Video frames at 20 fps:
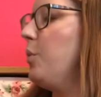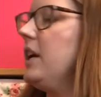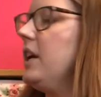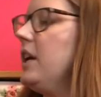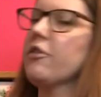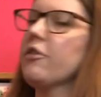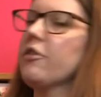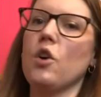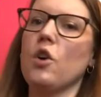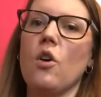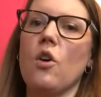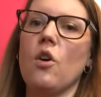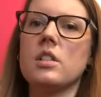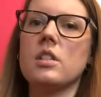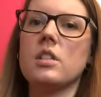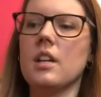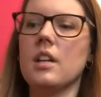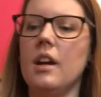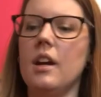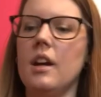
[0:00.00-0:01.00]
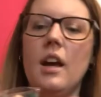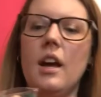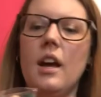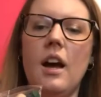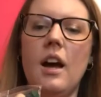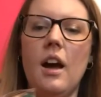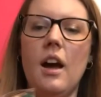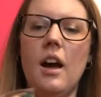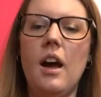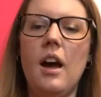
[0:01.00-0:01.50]
we have got
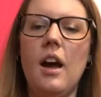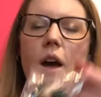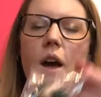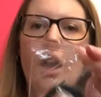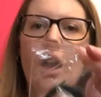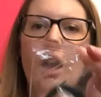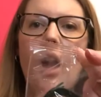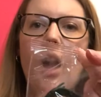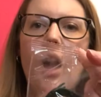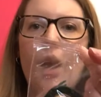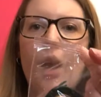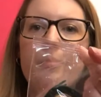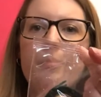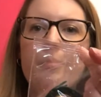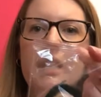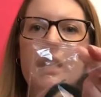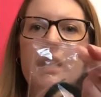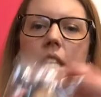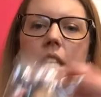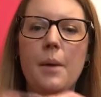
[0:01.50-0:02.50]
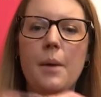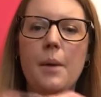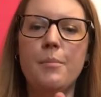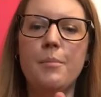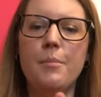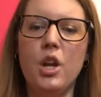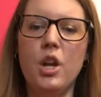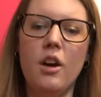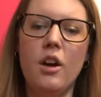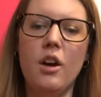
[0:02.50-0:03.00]
a mini
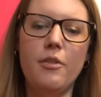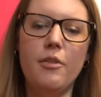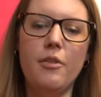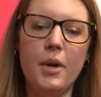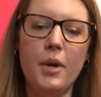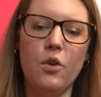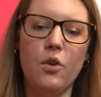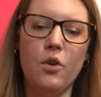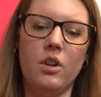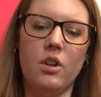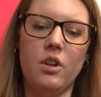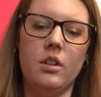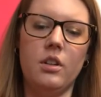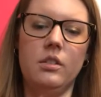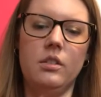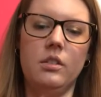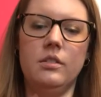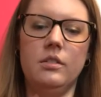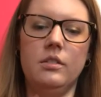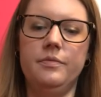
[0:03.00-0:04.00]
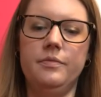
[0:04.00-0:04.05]
Minerva McGonagall.